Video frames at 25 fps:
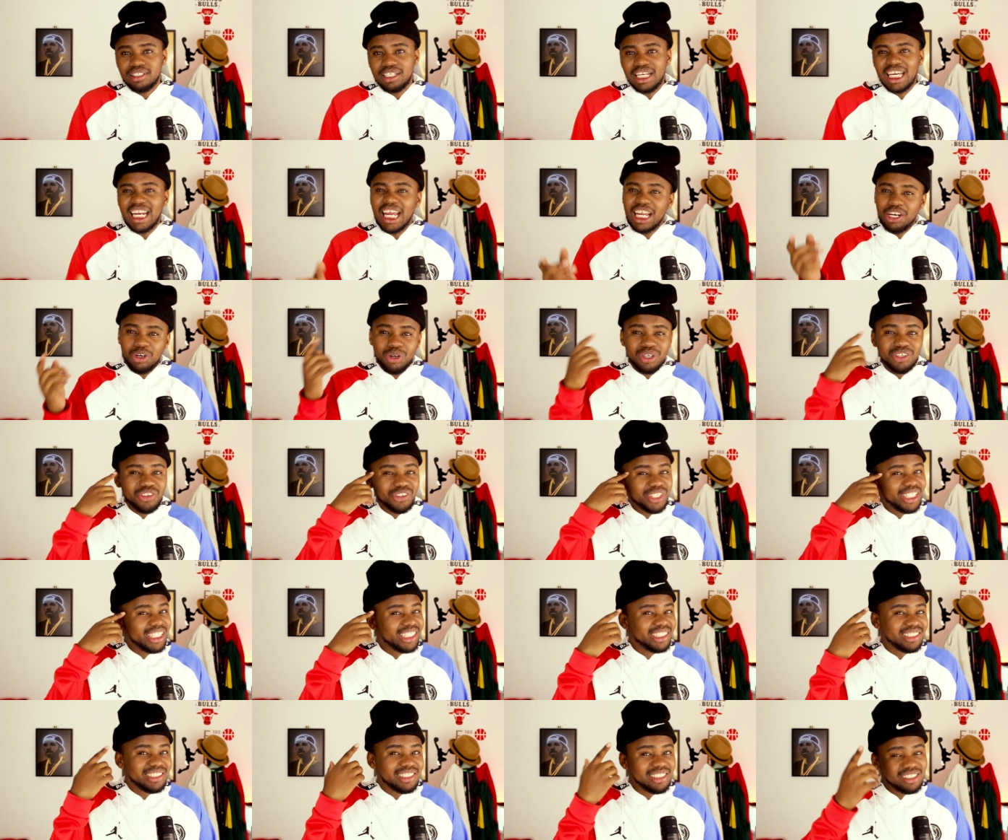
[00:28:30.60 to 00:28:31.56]
And I don't
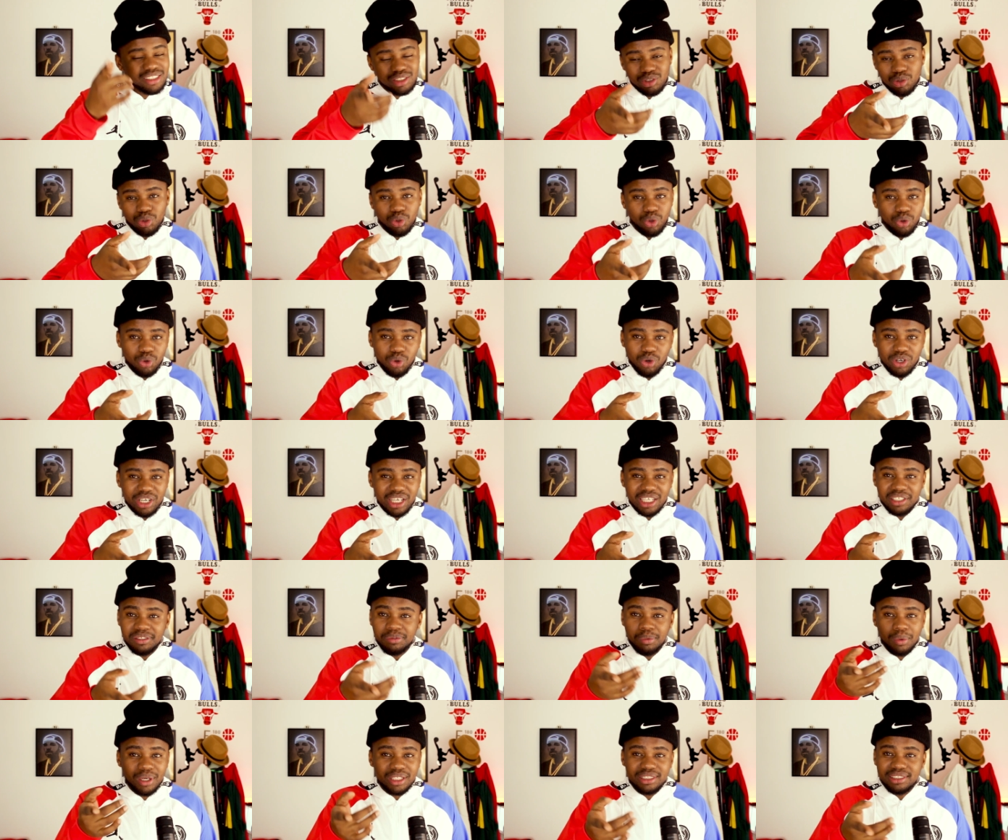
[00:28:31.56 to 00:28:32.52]
really need to look
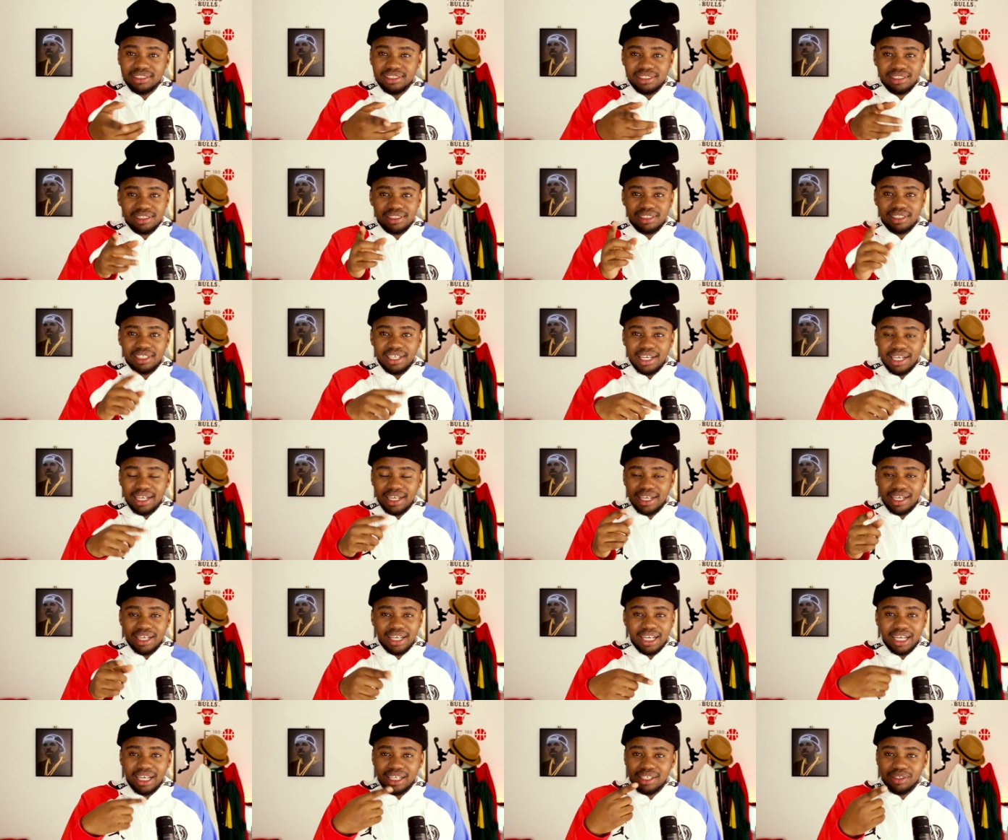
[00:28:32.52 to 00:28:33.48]
at
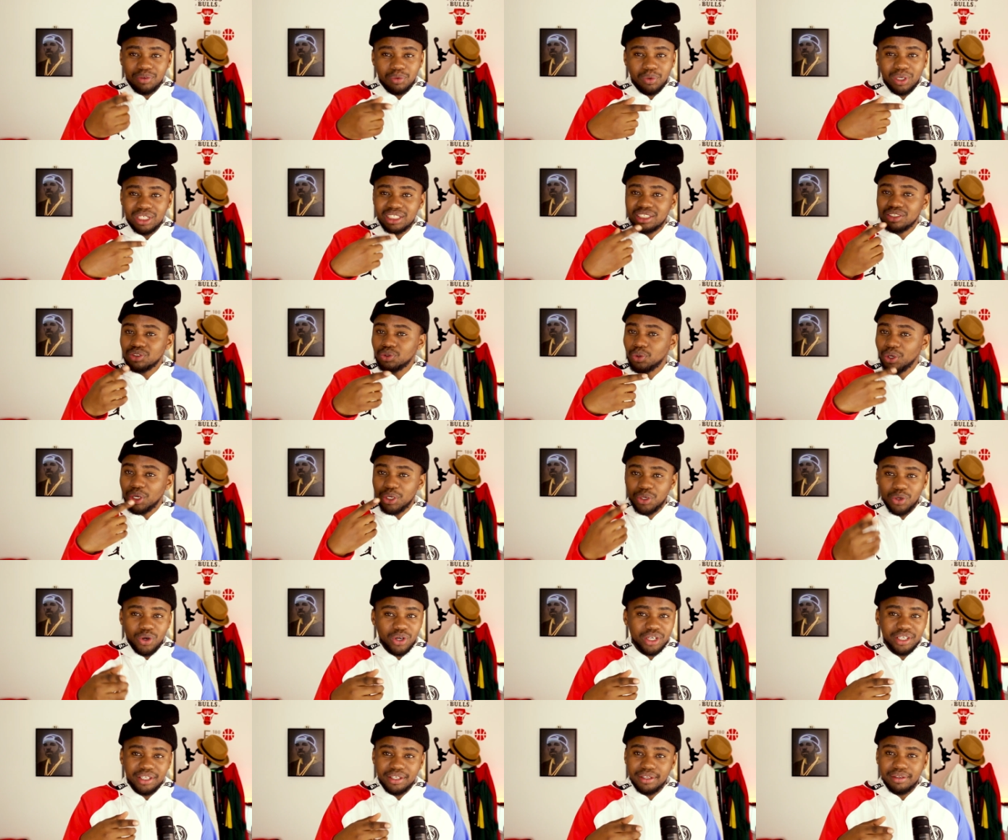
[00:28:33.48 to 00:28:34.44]
what is going
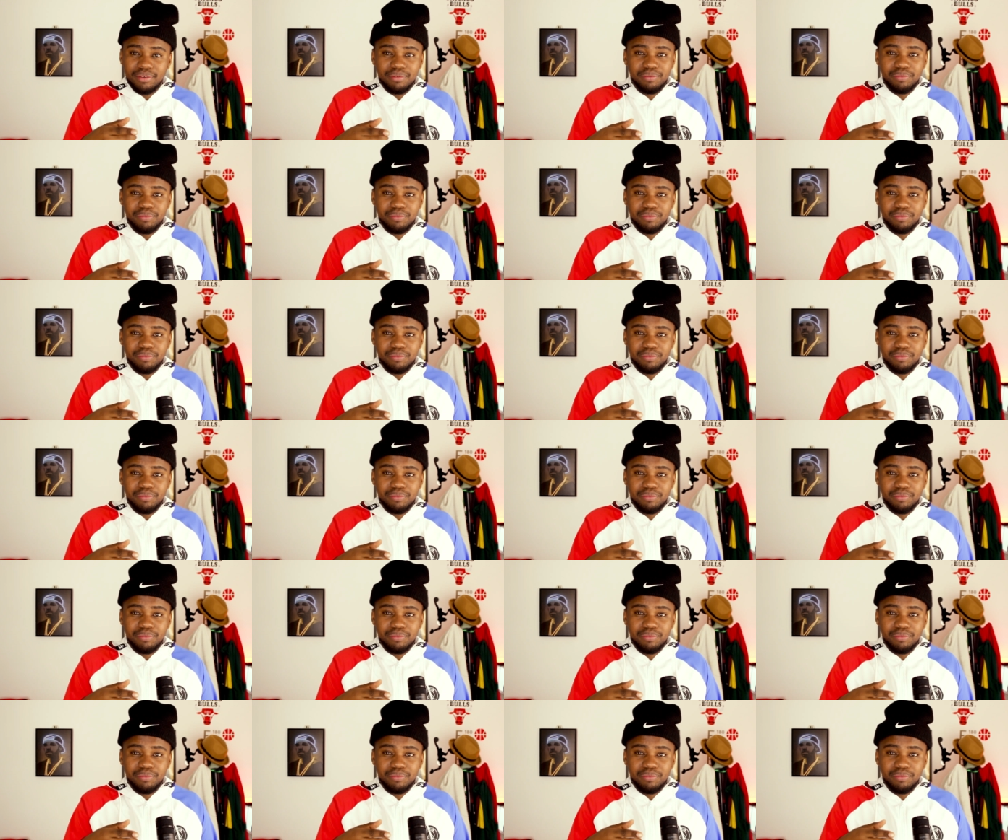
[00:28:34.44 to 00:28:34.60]
on.